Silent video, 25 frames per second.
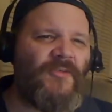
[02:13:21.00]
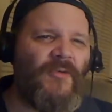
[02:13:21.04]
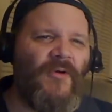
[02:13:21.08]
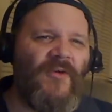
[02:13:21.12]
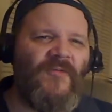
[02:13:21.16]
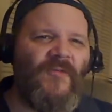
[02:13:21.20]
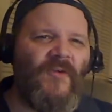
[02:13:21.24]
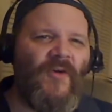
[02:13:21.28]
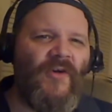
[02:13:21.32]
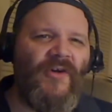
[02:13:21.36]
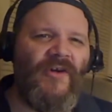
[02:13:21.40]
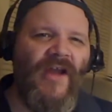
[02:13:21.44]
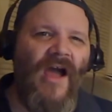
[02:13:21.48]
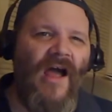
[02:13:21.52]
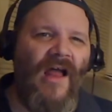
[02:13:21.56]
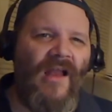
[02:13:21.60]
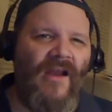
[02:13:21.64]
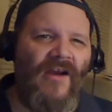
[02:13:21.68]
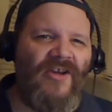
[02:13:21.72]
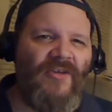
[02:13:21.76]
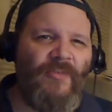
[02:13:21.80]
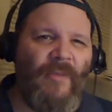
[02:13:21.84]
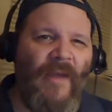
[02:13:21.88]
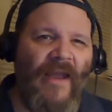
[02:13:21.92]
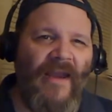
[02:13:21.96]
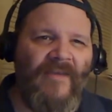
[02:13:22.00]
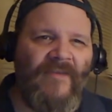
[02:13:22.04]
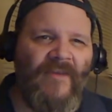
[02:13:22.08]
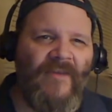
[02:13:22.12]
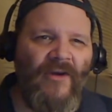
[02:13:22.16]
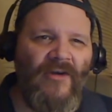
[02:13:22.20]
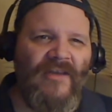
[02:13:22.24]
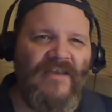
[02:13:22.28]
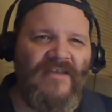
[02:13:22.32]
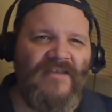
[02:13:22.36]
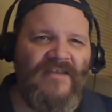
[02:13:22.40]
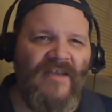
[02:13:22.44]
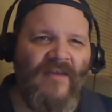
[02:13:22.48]
were $4 back in the
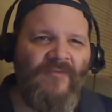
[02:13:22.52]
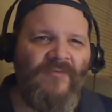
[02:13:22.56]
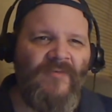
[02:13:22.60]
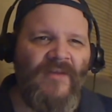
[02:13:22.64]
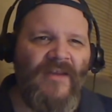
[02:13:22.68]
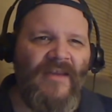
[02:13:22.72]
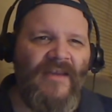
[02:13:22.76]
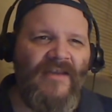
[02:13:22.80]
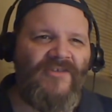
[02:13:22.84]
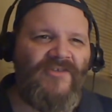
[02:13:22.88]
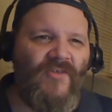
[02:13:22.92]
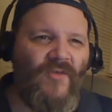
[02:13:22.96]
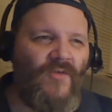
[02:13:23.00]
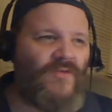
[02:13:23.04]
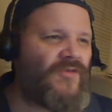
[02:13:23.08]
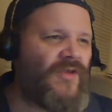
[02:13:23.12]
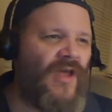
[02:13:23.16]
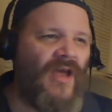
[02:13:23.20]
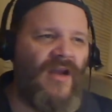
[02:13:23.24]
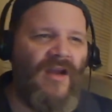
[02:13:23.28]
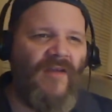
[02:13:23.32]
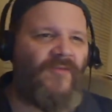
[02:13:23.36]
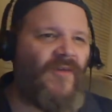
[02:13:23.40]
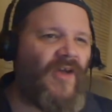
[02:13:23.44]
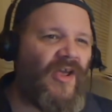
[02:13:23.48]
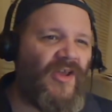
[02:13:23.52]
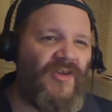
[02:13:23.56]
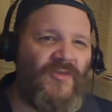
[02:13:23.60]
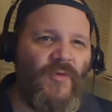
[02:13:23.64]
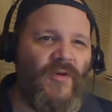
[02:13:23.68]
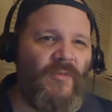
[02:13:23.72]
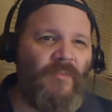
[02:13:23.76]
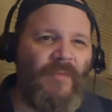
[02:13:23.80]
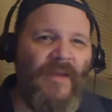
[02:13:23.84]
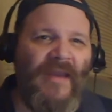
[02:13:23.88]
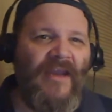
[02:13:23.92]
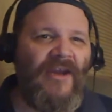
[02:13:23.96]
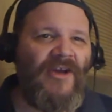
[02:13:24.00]
early 70s, none of us
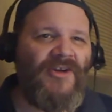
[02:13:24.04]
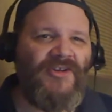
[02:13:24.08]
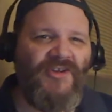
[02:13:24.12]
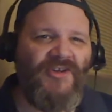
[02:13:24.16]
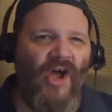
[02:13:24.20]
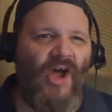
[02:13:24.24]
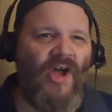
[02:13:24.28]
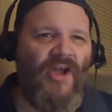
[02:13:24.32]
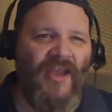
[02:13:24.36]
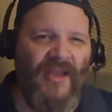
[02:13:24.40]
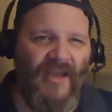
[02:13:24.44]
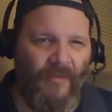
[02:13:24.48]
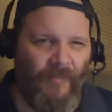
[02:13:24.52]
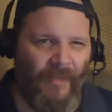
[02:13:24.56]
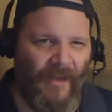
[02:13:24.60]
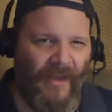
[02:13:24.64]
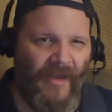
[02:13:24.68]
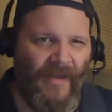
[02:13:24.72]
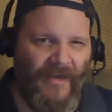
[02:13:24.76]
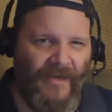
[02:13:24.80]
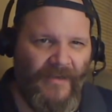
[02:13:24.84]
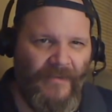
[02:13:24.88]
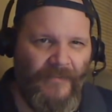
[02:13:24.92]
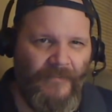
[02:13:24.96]
would be here talking about it.